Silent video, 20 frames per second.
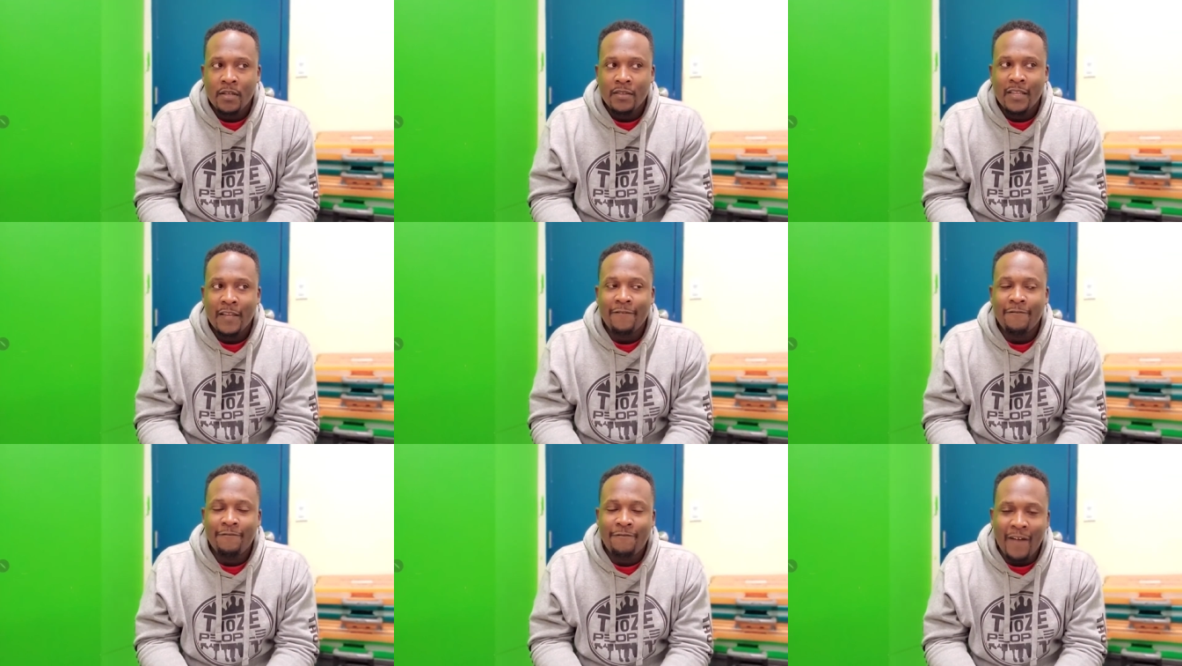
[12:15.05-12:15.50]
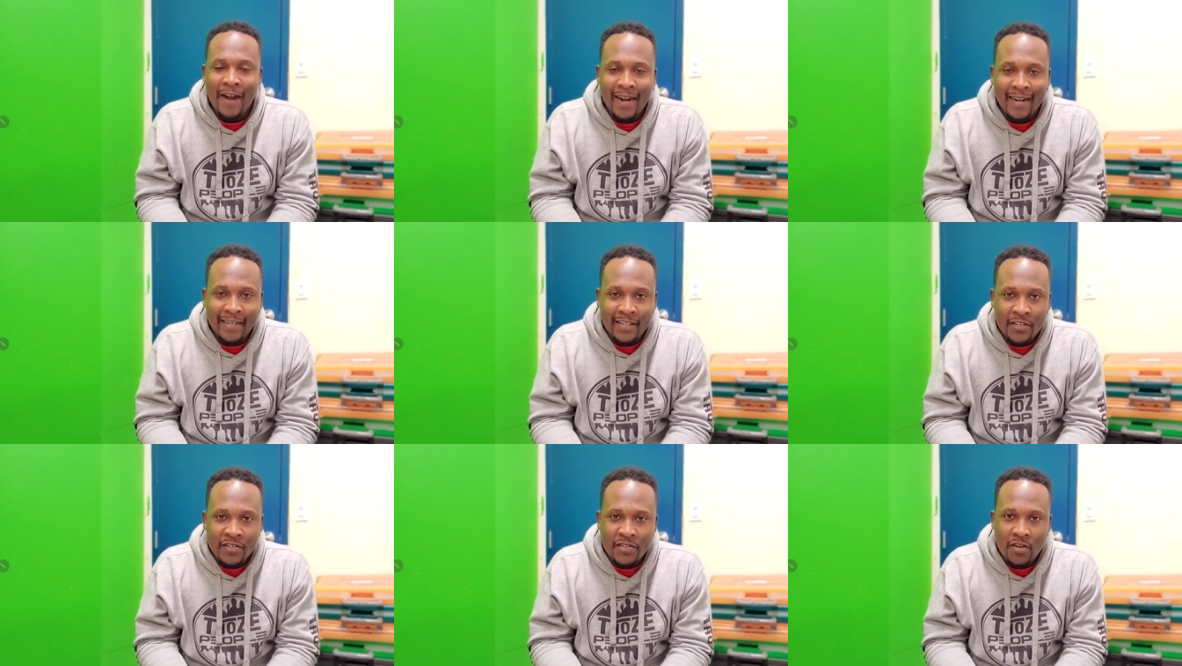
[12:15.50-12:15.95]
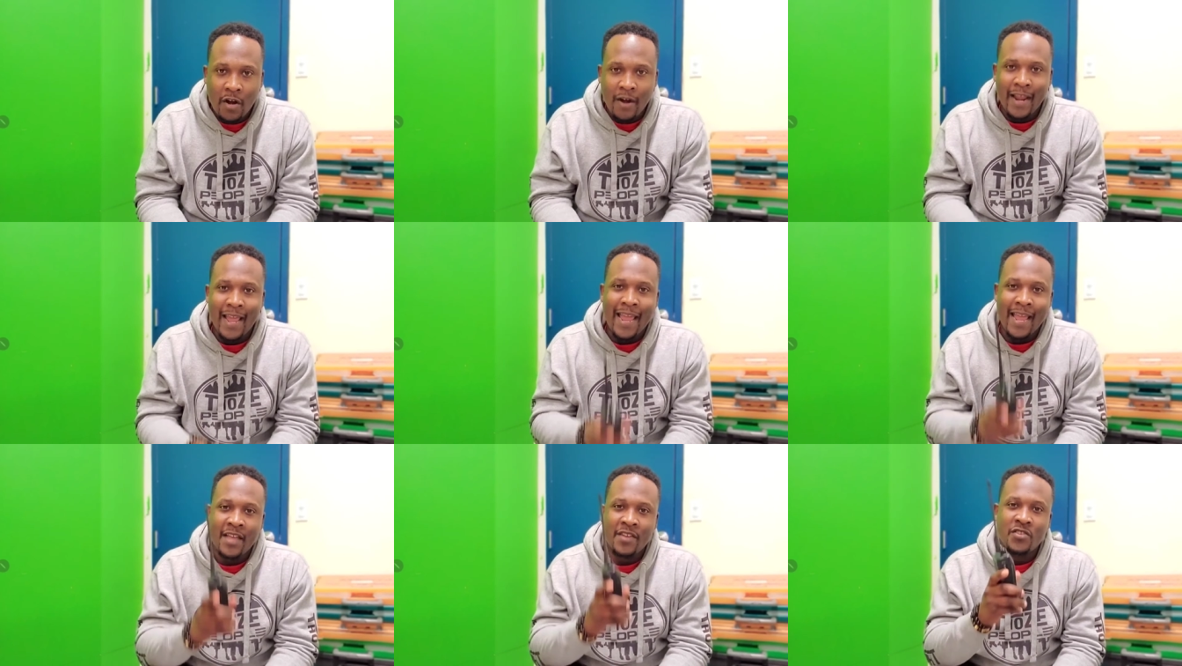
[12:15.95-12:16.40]
they finally
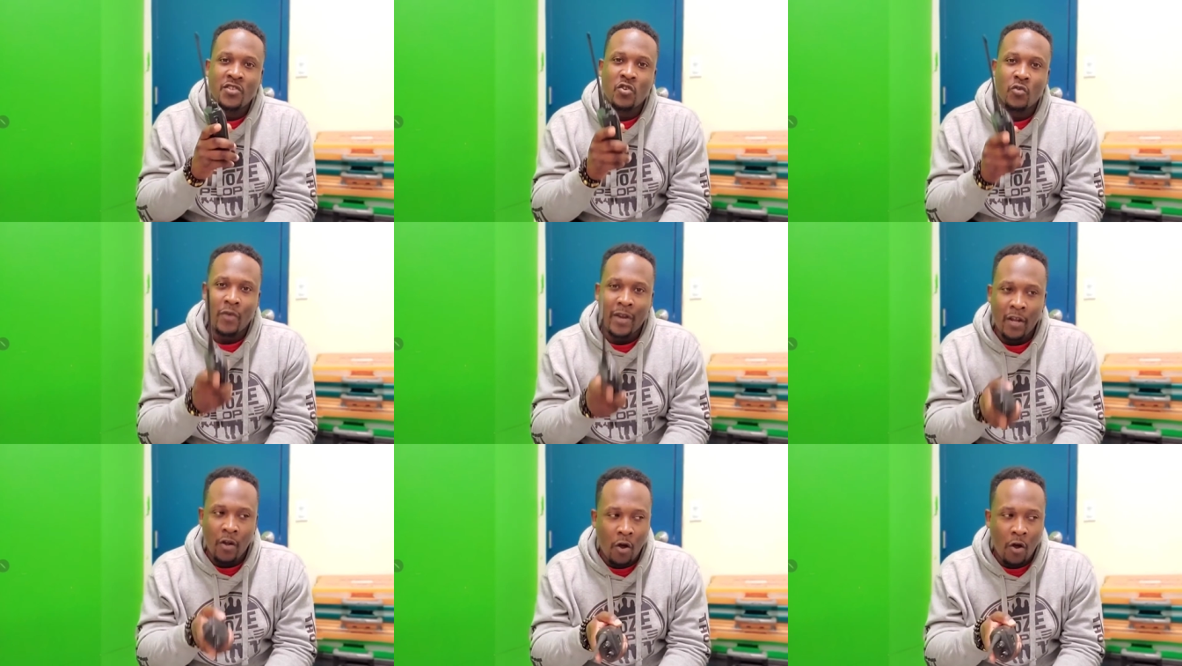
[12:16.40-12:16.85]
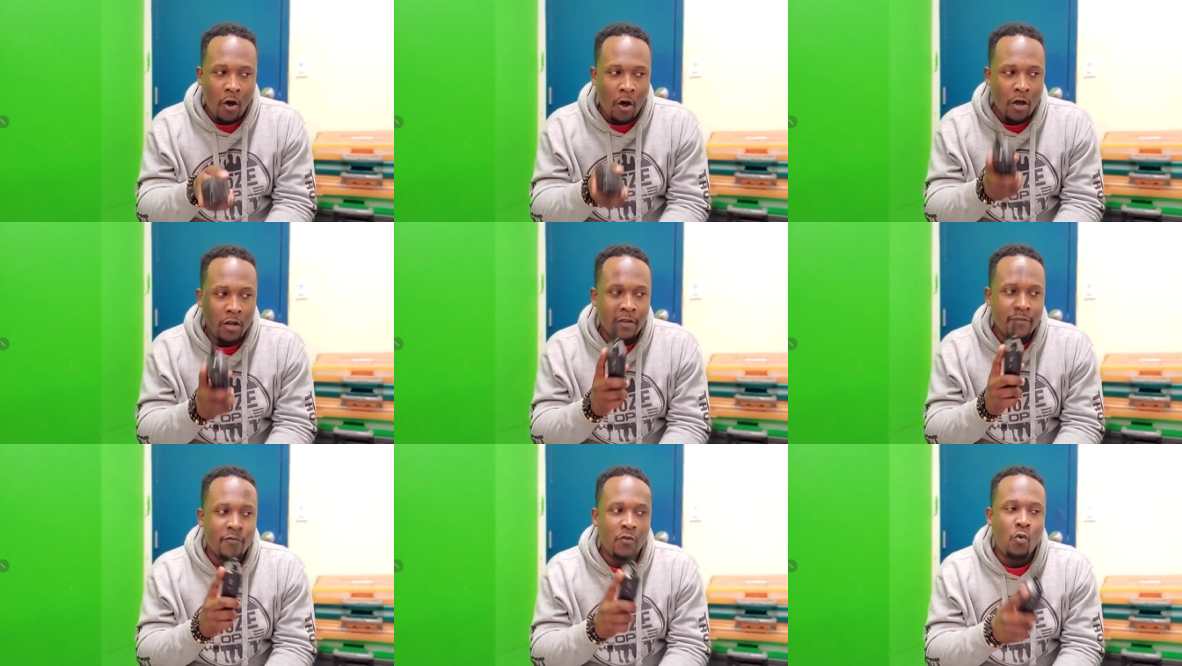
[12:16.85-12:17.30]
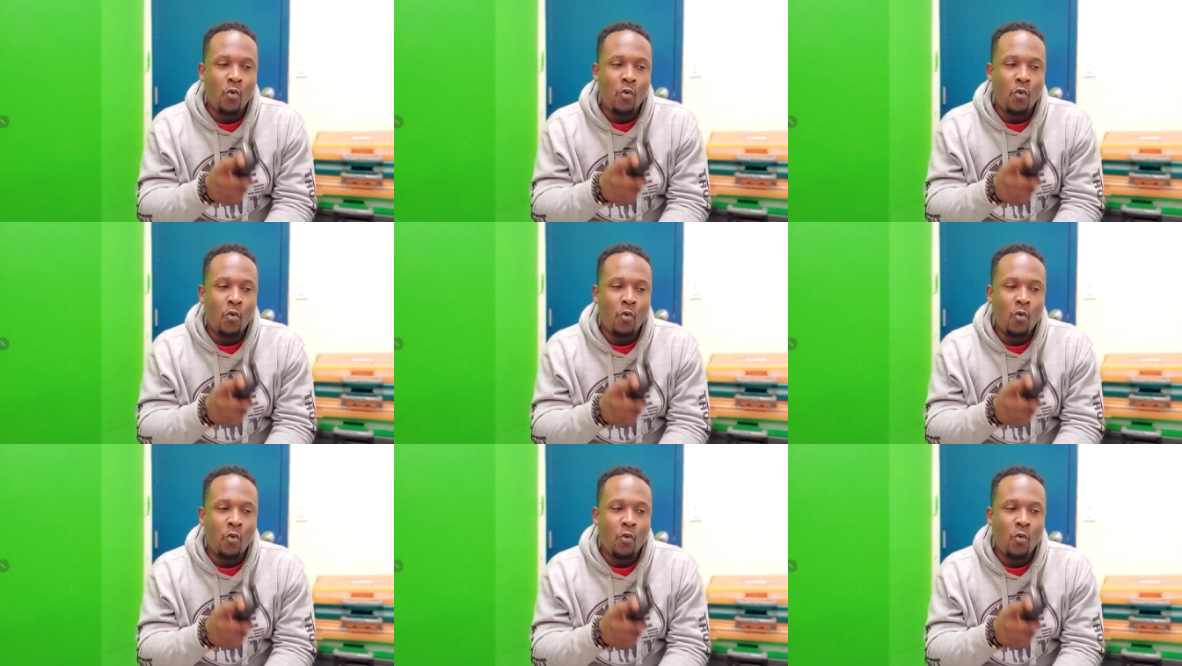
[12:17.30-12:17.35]
start answering all of the